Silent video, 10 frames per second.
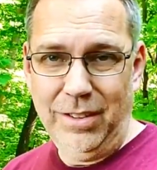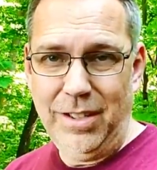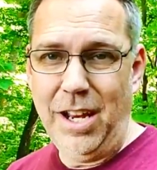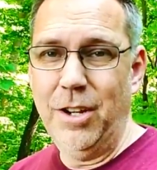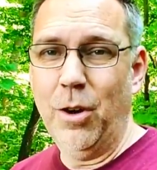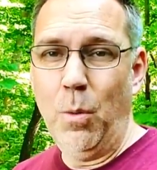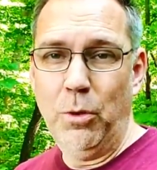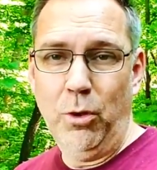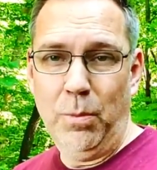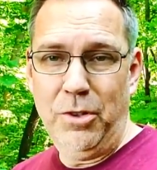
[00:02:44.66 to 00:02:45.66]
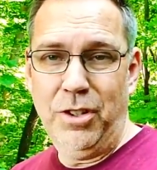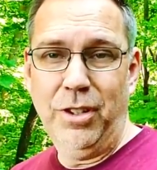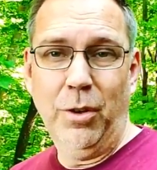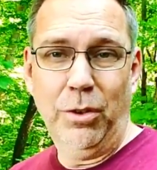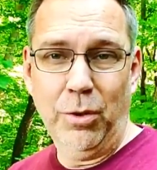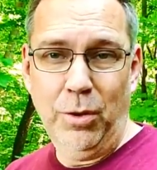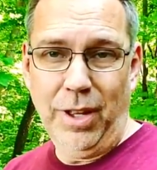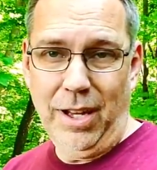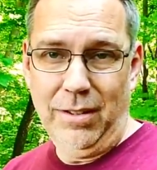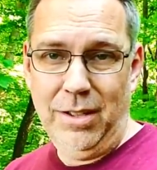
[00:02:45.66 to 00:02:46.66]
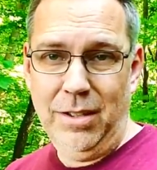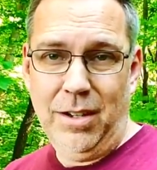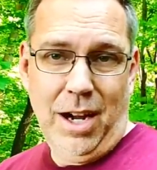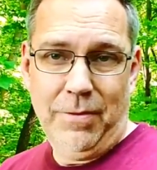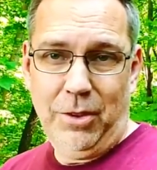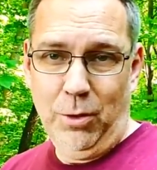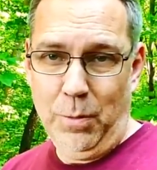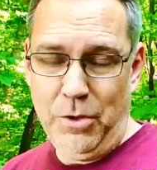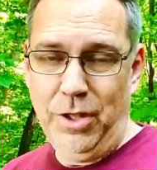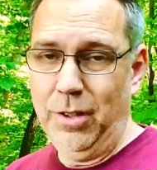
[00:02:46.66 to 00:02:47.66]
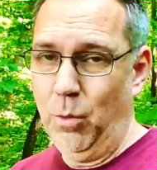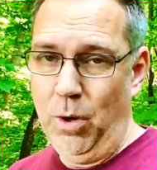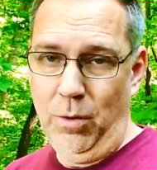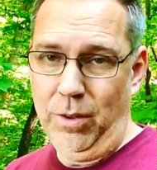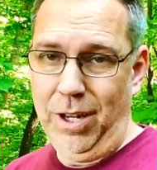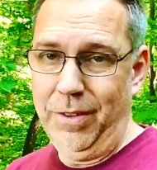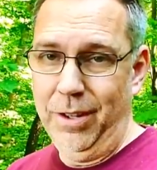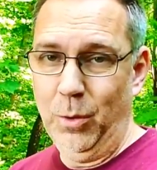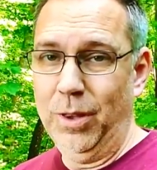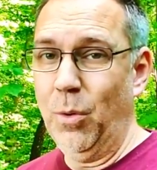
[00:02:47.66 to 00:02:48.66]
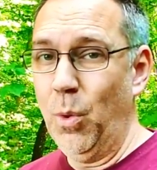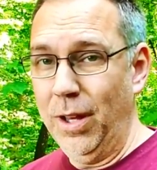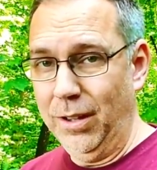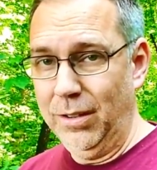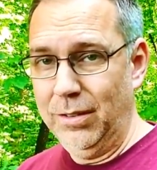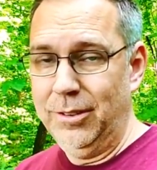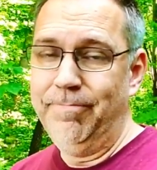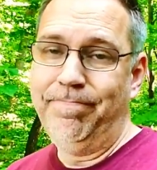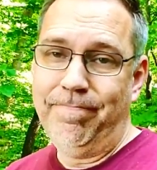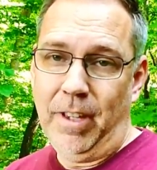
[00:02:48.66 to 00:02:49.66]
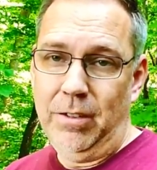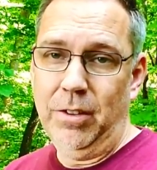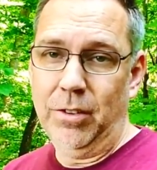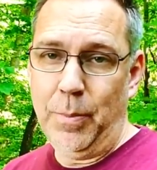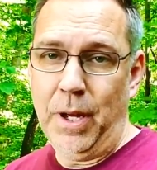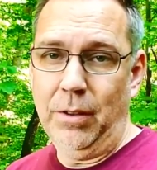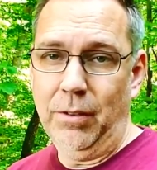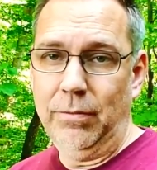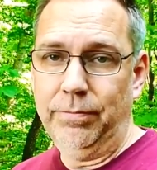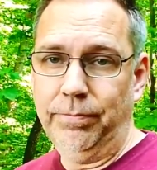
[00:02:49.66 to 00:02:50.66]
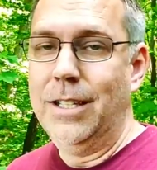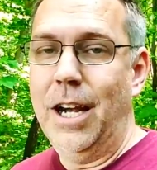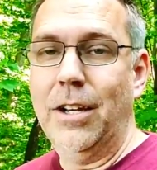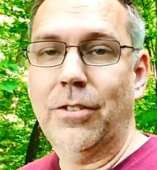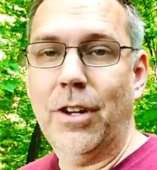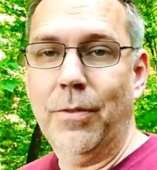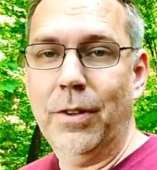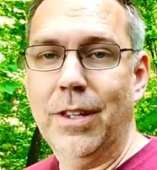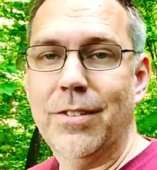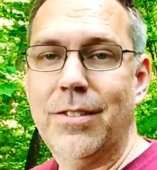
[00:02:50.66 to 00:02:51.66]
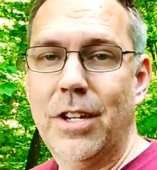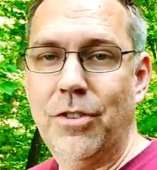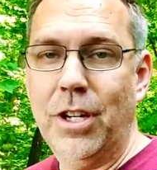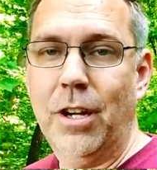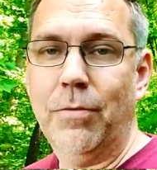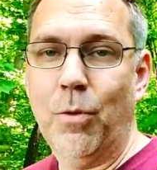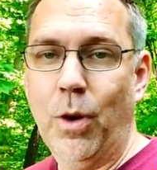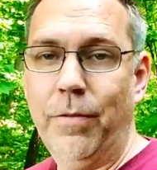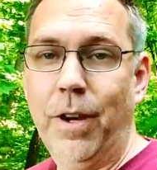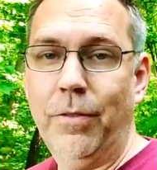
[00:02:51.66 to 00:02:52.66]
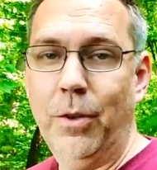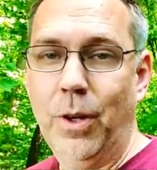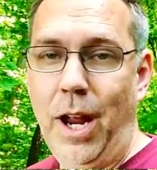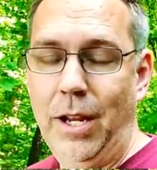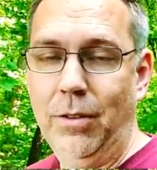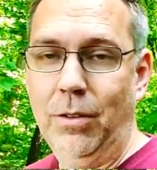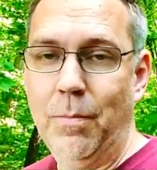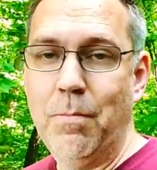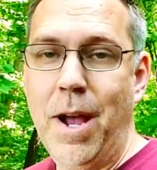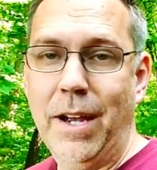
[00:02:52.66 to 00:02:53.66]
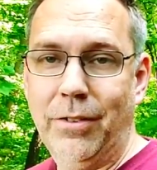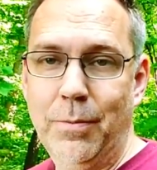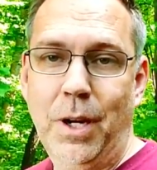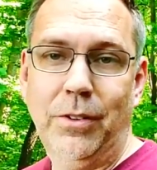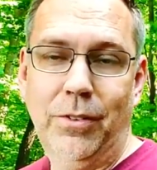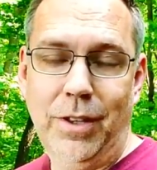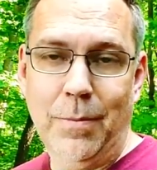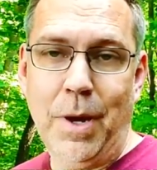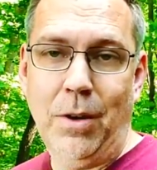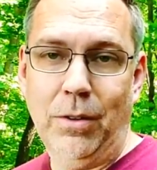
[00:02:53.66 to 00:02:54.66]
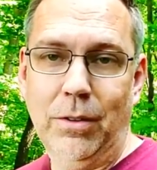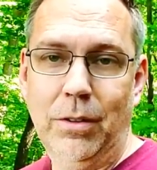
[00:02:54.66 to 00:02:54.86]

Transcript: Can your home sewing machine go through that? I have a sewing machine that won't. I have another one that will. Just depends. I discovered that stitching at a 45 degree angle maximizes the amount